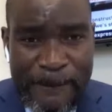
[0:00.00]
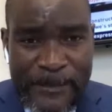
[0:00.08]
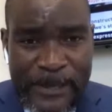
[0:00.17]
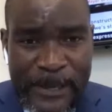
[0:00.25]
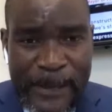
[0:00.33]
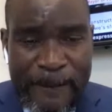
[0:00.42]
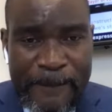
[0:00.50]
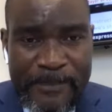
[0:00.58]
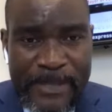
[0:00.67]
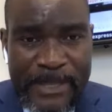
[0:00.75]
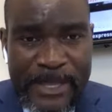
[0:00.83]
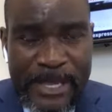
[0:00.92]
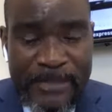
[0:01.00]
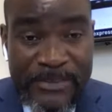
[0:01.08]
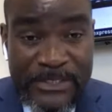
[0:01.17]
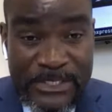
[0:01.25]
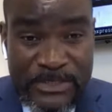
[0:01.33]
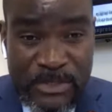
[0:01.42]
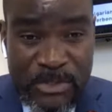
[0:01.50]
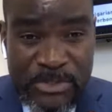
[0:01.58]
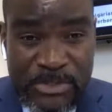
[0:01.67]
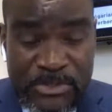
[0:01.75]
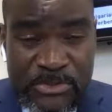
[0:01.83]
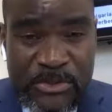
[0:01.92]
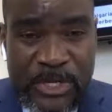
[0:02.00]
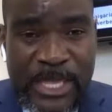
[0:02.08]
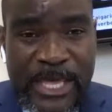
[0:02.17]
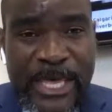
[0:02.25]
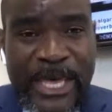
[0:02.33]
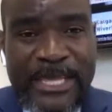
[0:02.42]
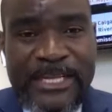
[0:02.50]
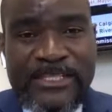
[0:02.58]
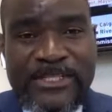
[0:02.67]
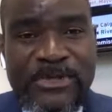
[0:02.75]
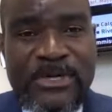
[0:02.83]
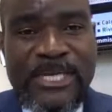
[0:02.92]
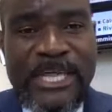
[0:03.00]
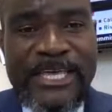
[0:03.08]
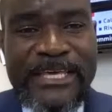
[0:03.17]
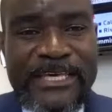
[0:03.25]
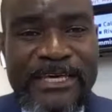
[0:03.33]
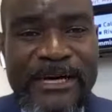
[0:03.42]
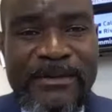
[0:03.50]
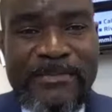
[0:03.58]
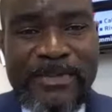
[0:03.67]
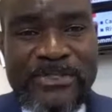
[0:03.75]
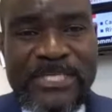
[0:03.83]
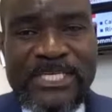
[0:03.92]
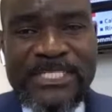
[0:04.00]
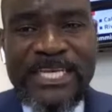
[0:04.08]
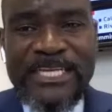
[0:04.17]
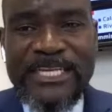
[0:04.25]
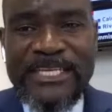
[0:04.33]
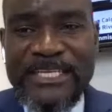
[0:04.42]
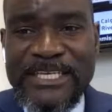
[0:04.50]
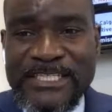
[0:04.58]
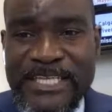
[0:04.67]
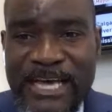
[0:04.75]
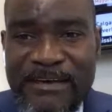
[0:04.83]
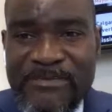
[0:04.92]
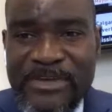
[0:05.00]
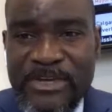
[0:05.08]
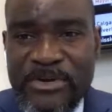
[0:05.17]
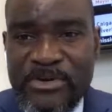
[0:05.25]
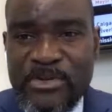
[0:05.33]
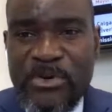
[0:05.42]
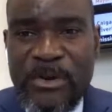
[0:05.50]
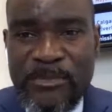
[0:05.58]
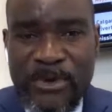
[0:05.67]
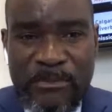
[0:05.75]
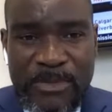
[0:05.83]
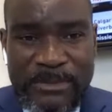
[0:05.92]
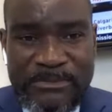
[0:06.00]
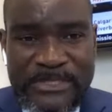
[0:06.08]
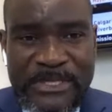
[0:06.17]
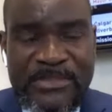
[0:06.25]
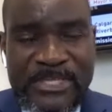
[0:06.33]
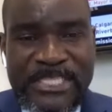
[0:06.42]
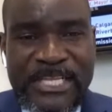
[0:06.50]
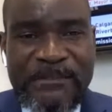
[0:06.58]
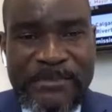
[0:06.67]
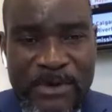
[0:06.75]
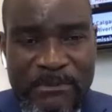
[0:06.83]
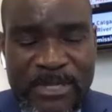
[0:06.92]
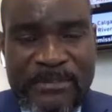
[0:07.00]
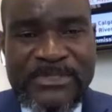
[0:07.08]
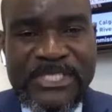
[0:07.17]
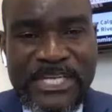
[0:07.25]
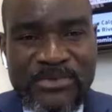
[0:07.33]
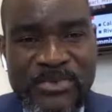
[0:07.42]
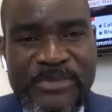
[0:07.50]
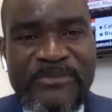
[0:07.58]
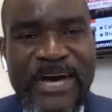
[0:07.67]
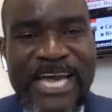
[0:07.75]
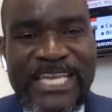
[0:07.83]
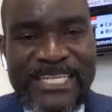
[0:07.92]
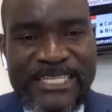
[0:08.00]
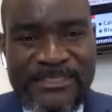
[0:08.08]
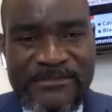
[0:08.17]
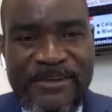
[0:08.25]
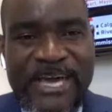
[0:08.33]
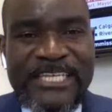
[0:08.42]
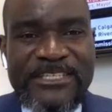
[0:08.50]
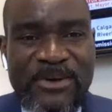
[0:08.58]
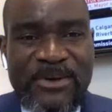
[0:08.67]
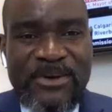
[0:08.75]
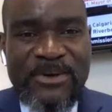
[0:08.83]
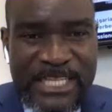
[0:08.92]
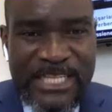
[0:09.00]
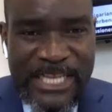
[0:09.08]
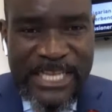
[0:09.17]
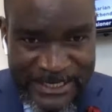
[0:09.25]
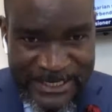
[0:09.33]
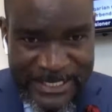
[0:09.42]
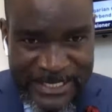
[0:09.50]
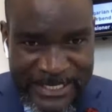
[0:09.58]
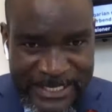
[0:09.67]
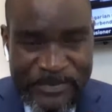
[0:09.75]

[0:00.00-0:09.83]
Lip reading: okay? This is not new. And it's not like Butane suddenly is having newer problems. These are the problems that we've identified over the last year,